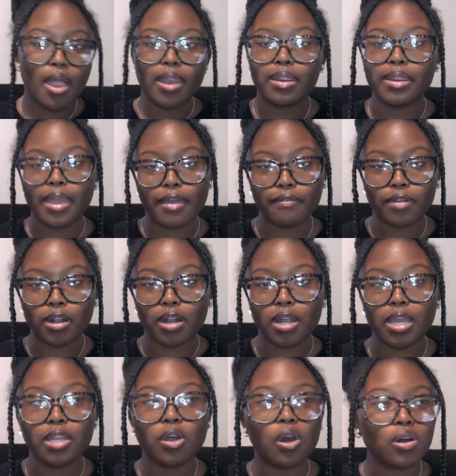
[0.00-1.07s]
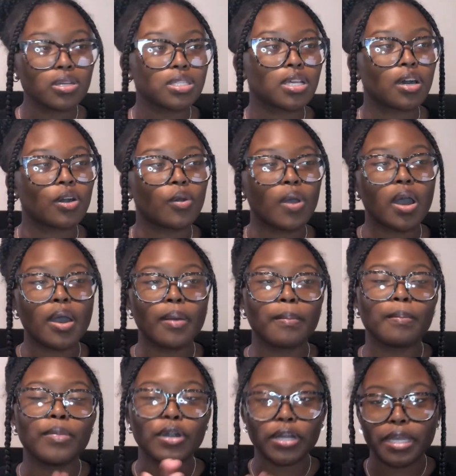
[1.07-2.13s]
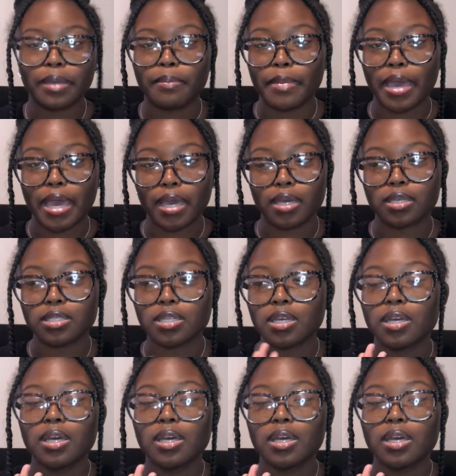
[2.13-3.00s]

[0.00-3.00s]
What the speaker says: Never. And also, Birkin bags.